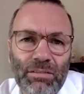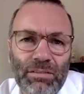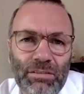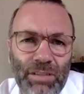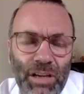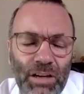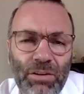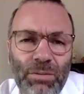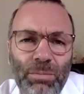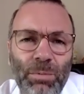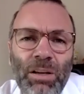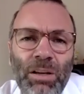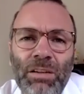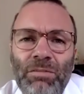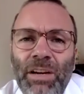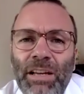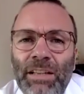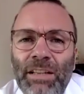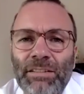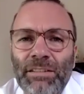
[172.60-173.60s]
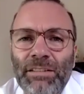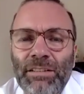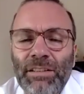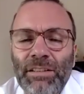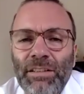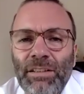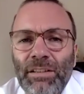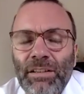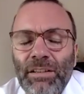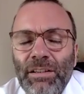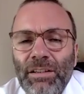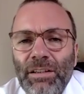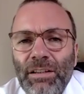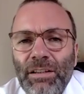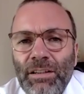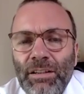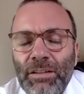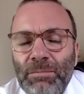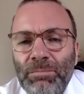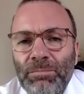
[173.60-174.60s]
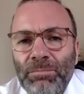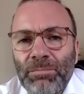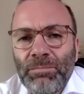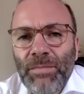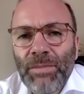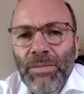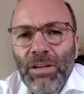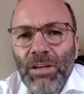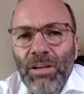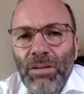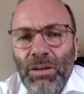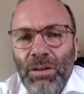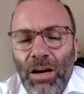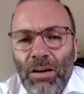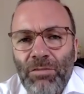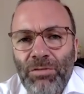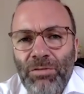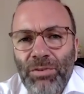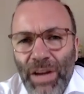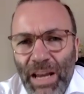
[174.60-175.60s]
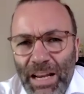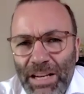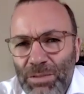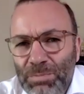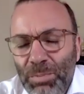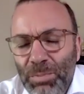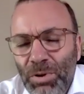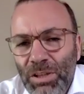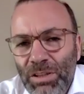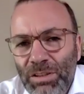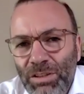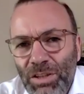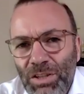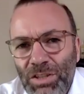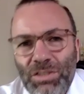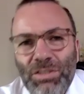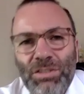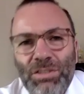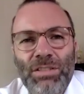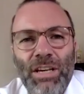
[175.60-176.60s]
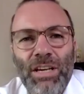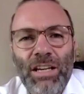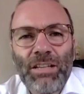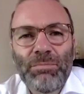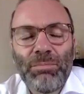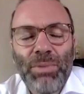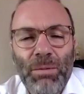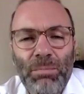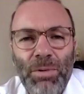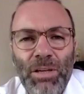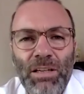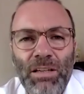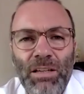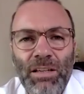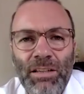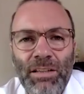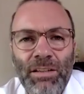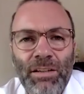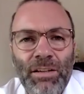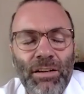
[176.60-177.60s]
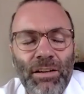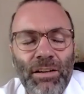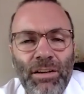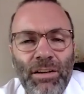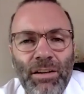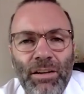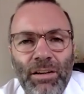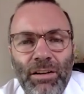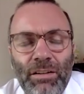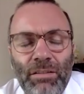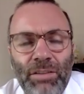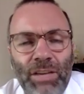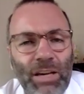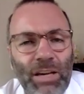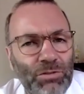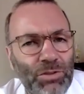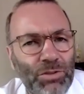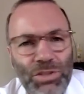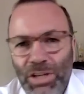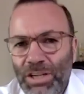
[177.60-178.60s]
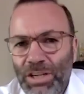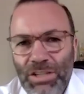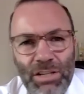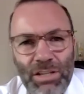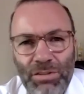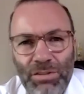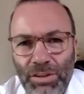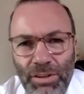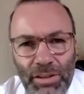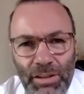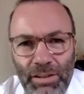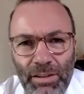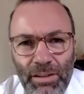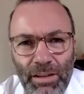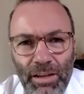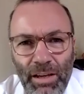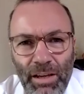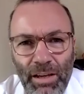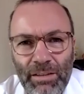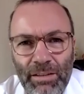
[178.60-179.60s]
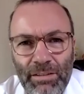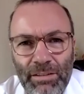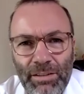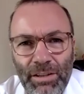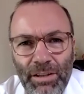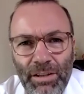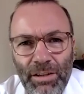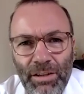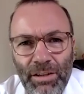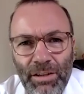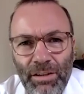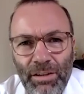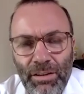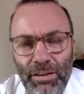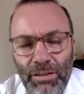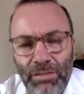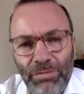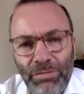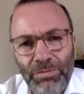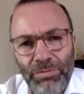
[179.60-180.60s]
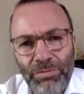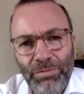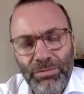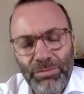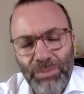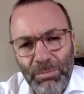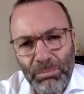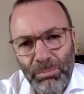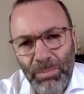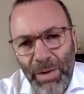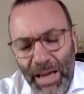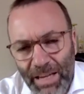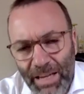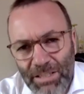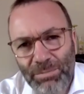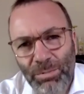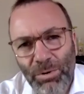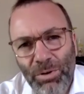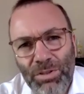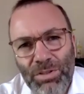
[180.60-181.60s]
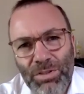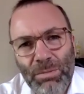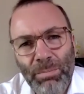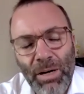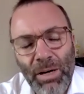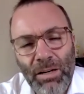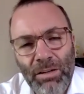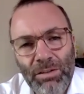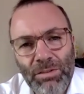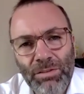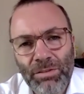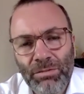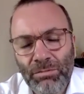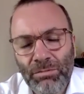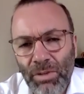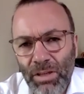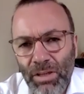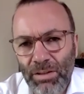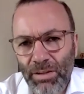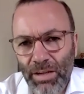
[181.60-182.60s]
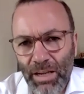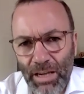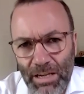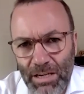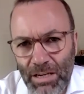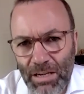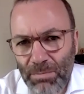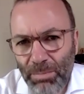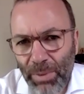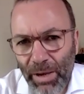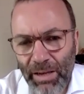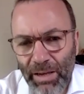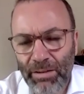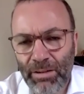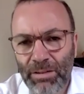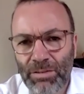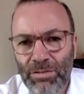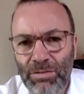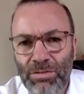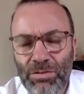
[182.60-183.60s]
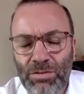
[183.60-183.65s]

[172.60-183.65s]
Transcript: terrible event, a French politician said publicly, we have to change everything. And the past was about independent,